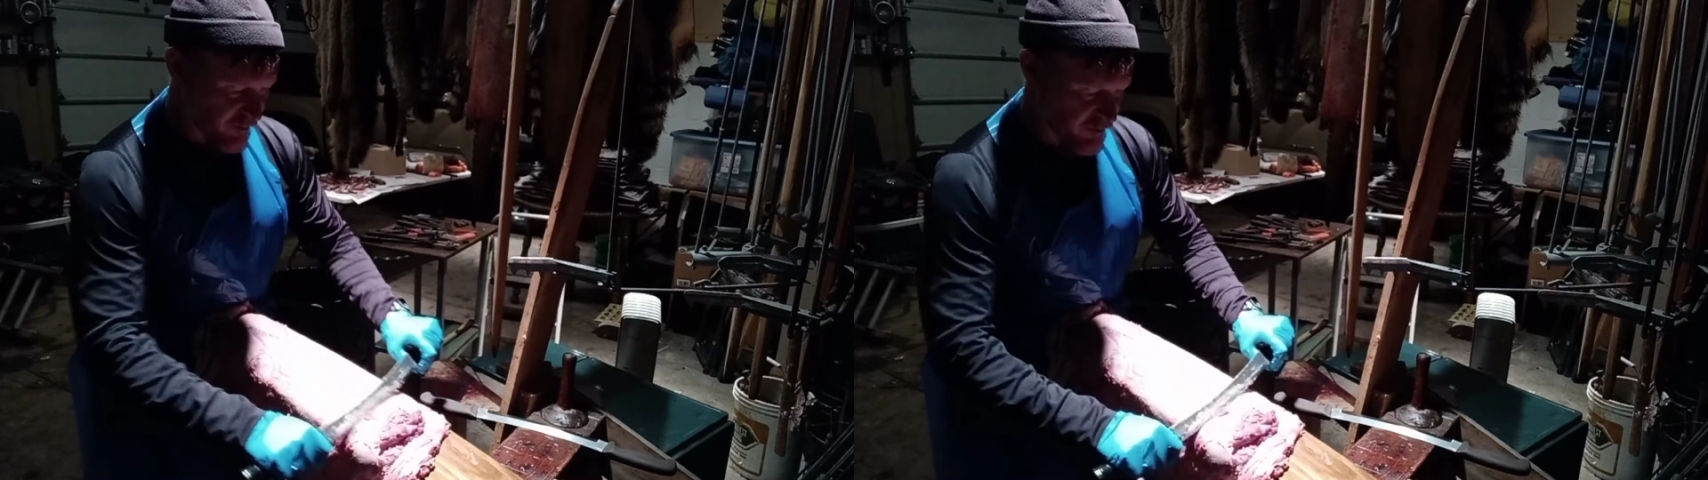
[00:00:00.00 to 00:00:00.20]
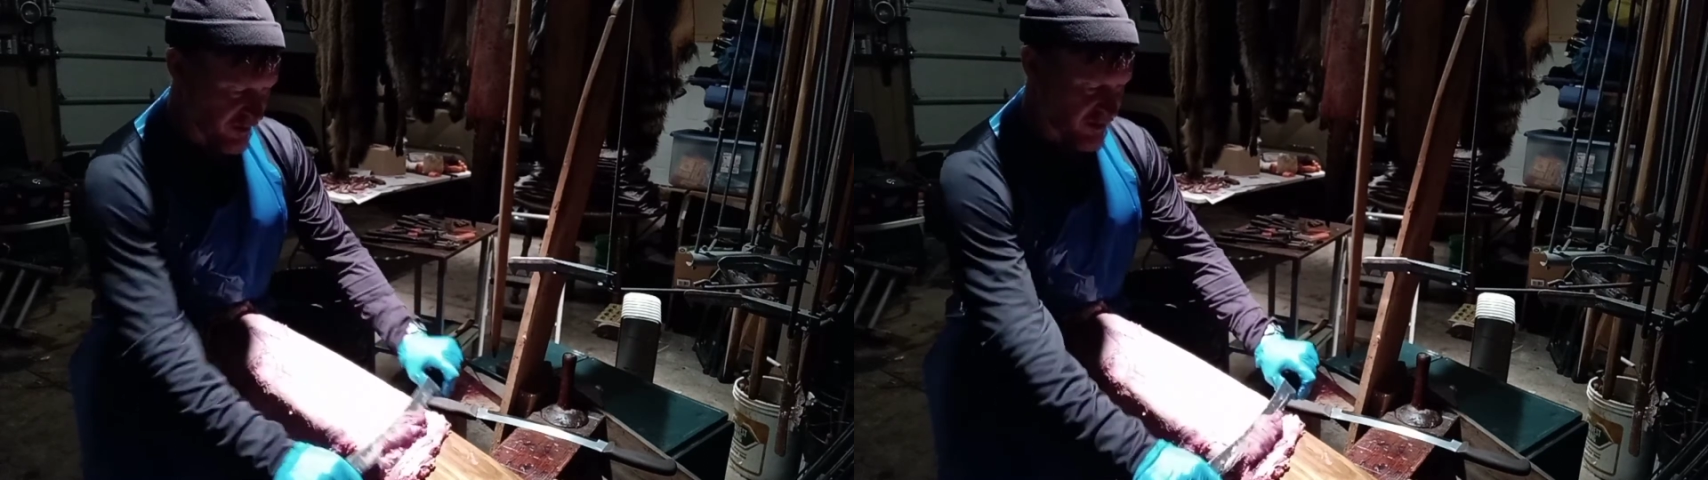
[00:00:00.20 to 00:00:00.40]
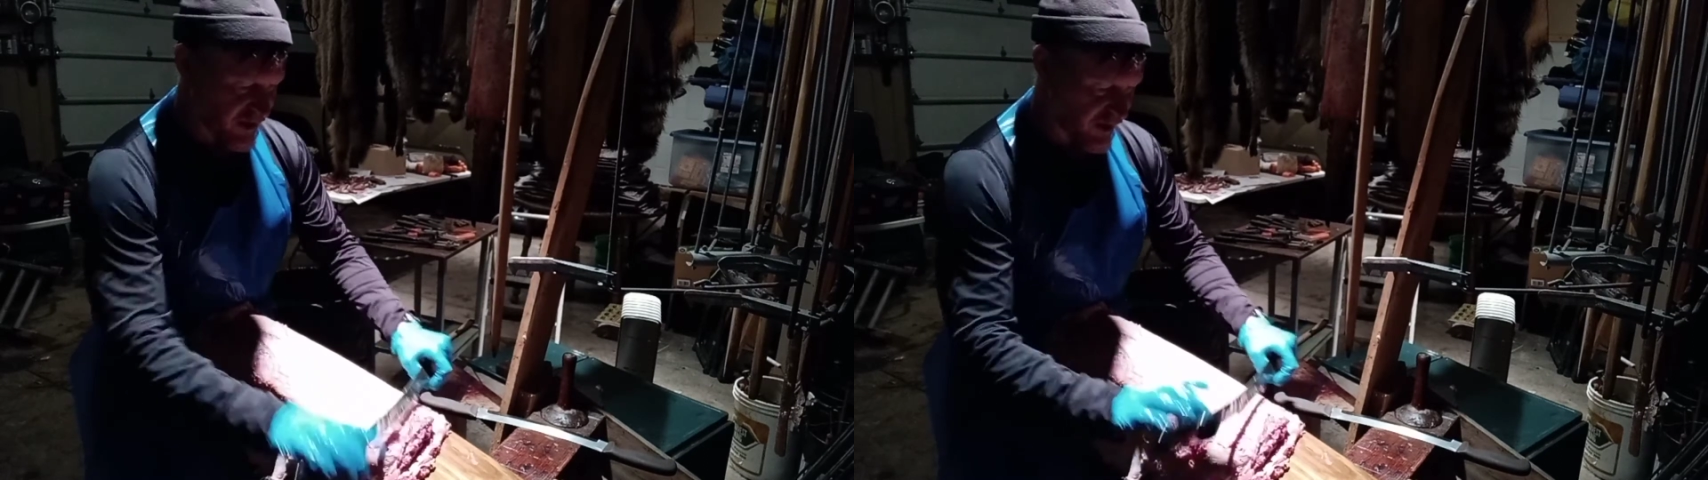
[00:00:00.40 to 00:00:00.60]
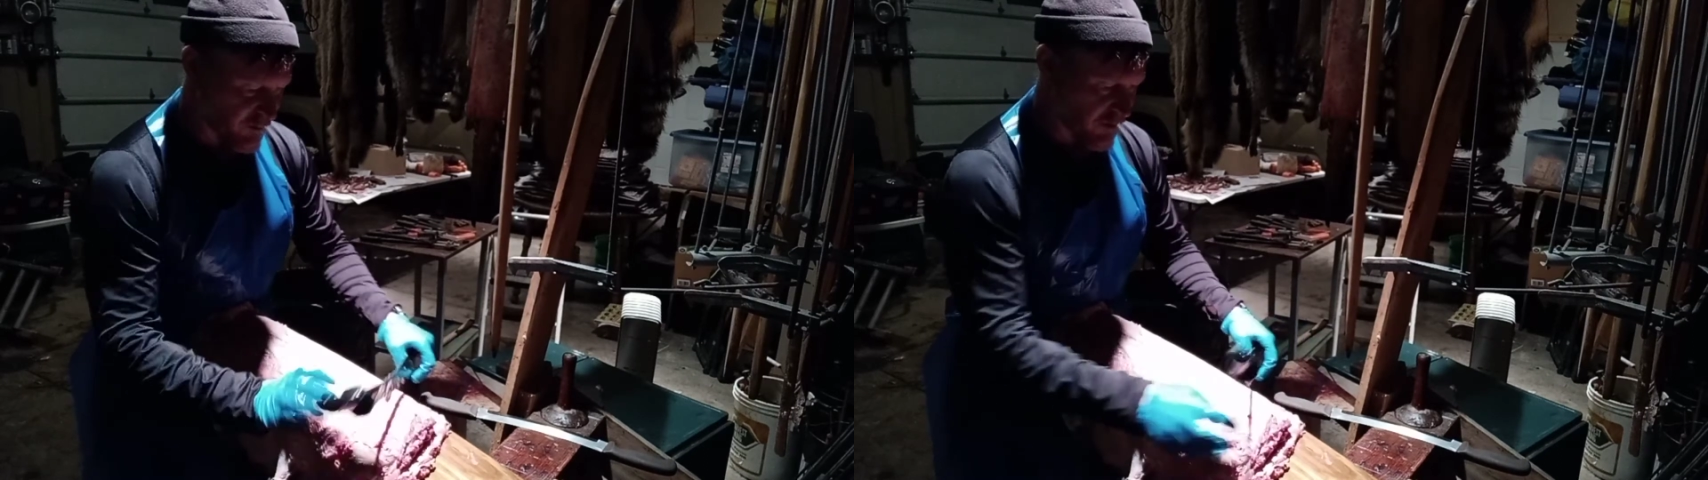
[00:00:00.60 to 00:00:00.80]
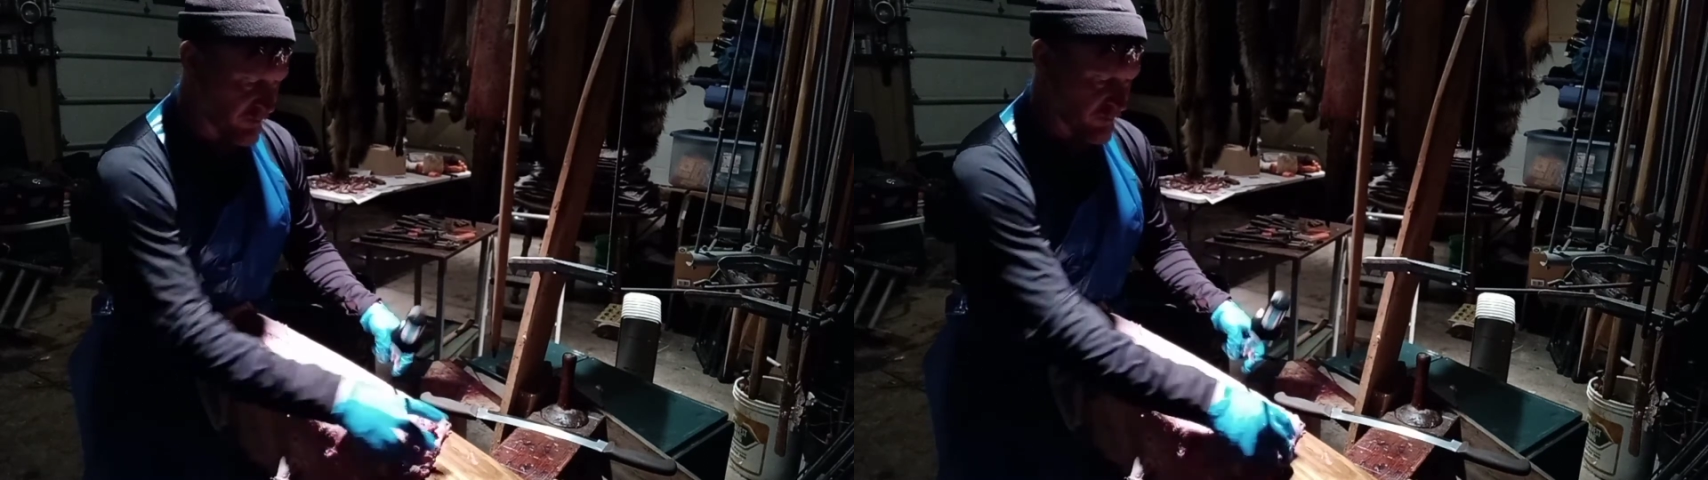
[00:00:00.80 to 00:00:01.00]
Like I said,
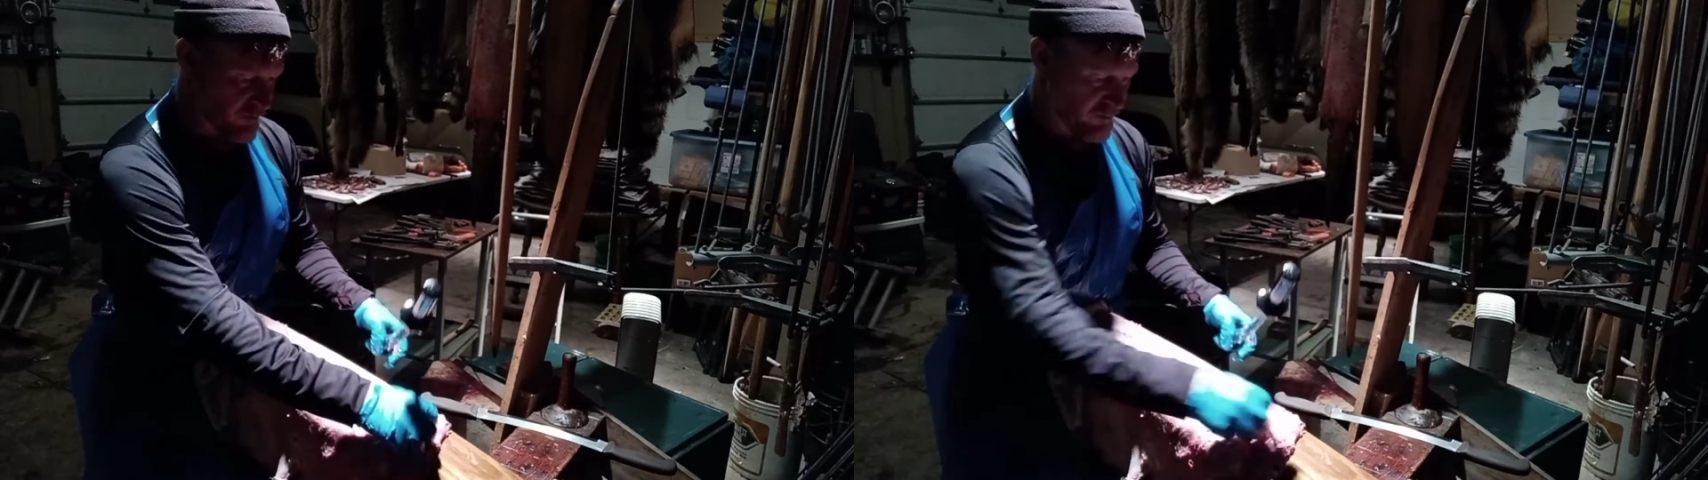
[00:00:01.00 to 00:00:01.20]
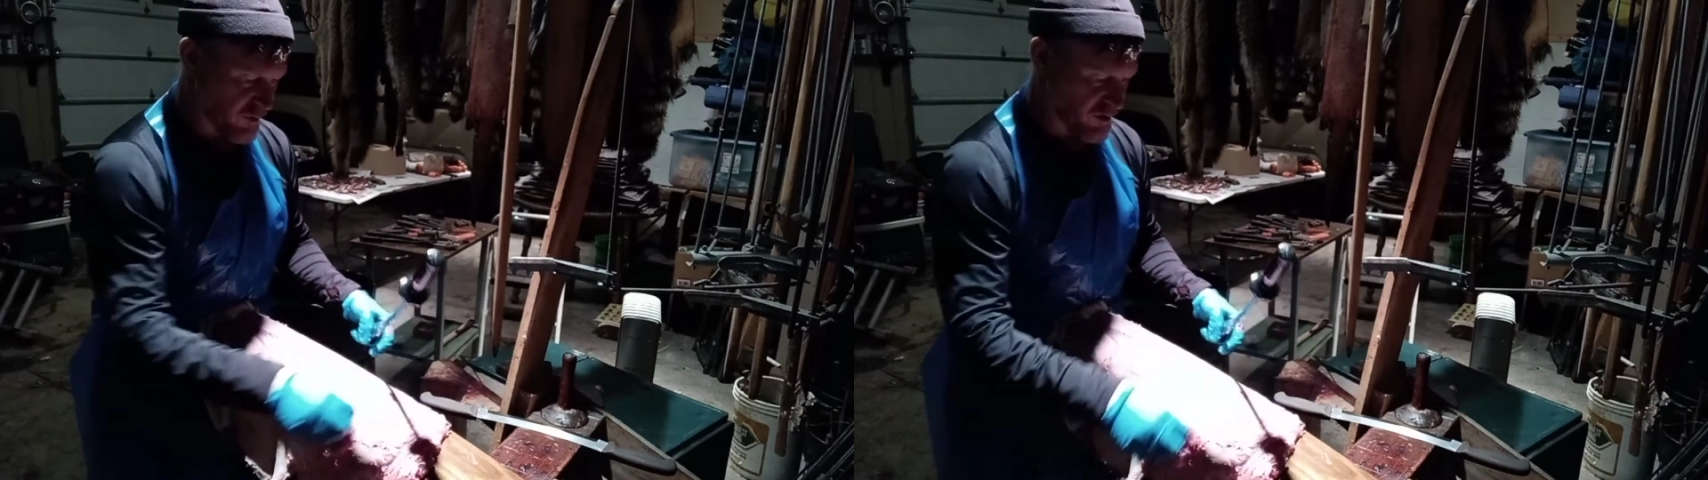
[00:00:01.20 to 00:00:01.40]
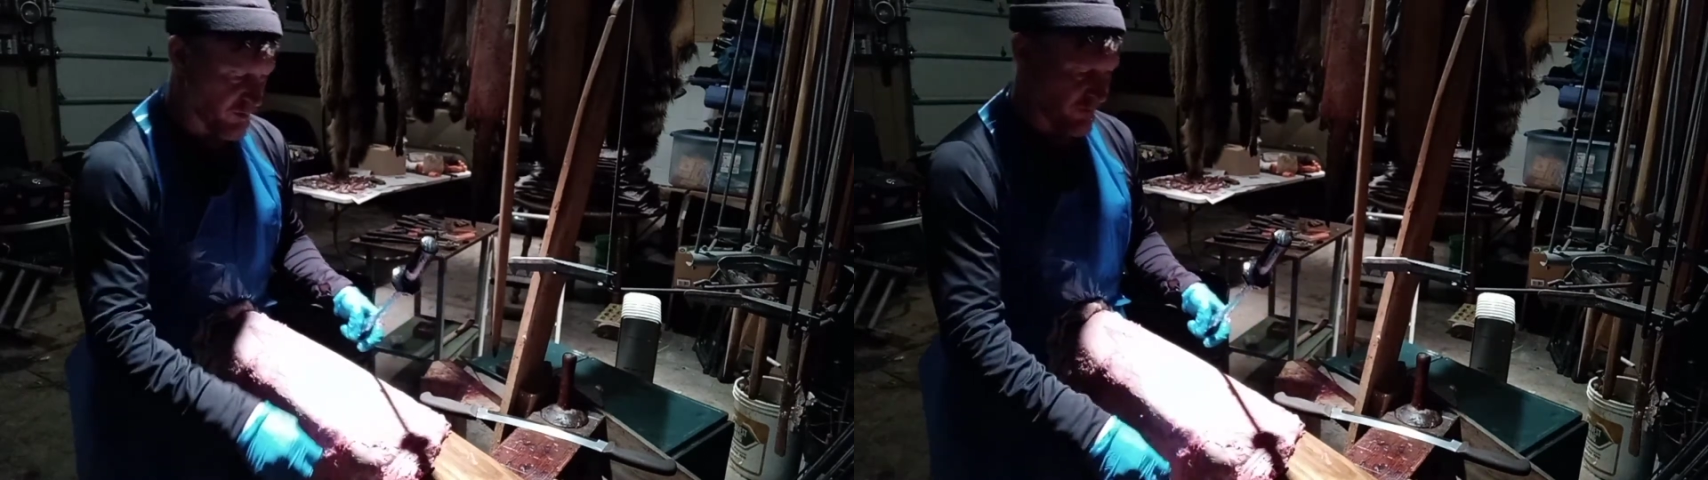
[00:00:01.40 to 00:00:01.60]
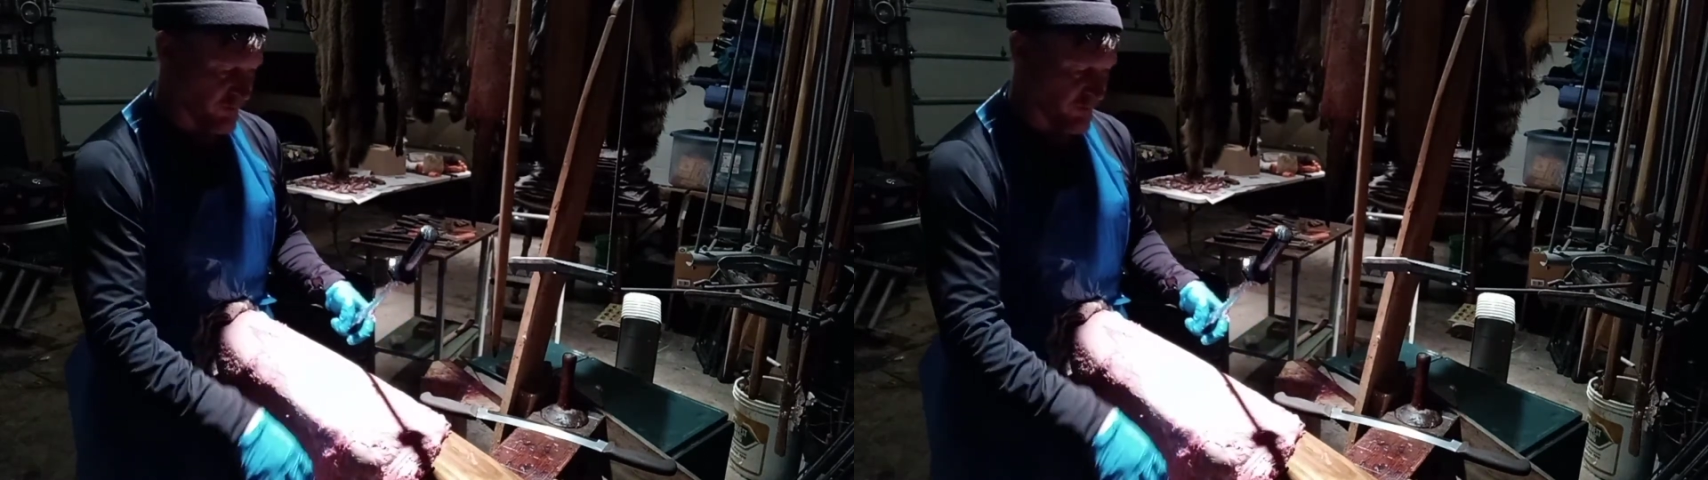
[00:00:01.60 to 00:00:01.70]
usually about